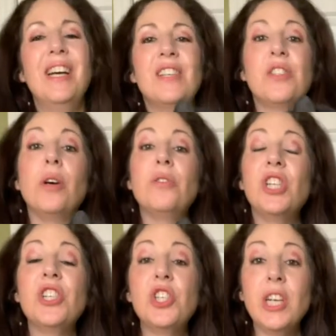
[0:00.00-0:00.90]
So
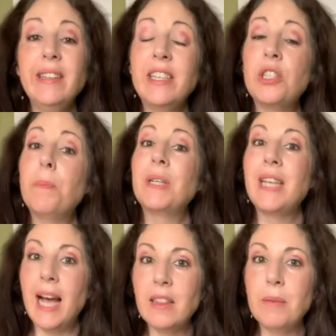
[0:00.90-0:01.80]
chinchillas, to
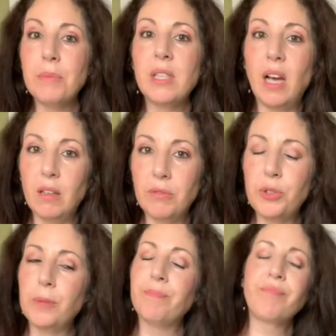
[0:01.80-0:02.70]
protect themselves
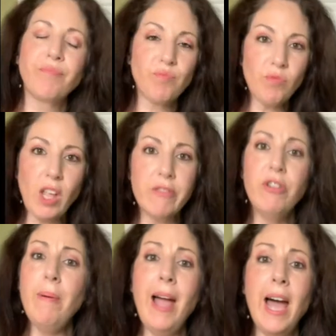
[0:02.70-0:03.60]

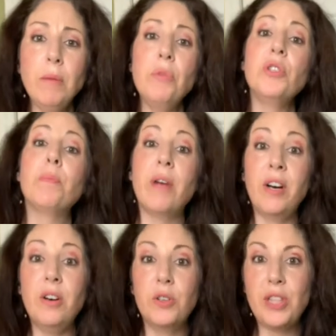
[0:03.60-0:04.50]
from animals,
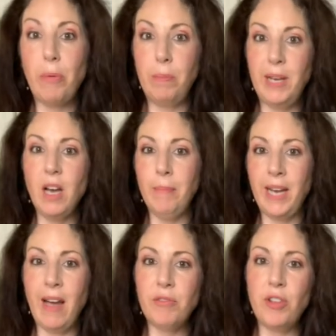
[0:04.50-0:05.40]
predators that would be coming
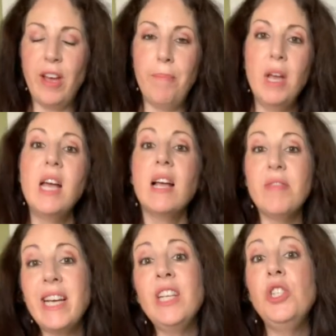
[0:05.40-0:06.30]
after them,
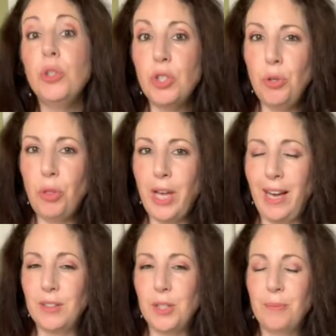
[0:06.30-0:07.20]
they can do two
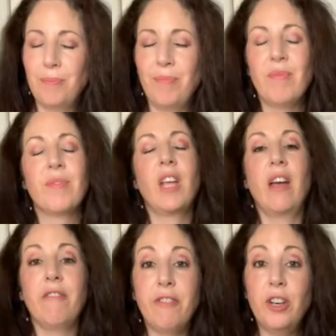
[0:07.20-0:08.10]
things.
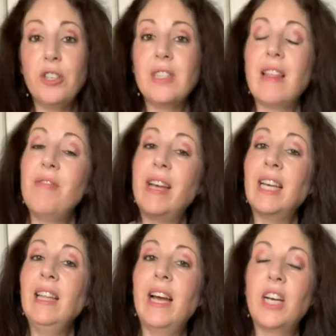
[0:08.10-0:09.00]
First, they
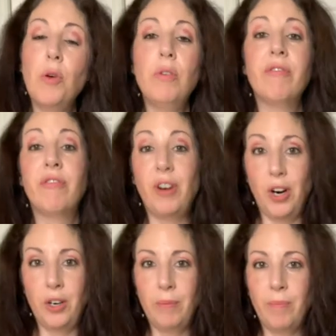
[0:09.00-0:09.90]
can let go of fur.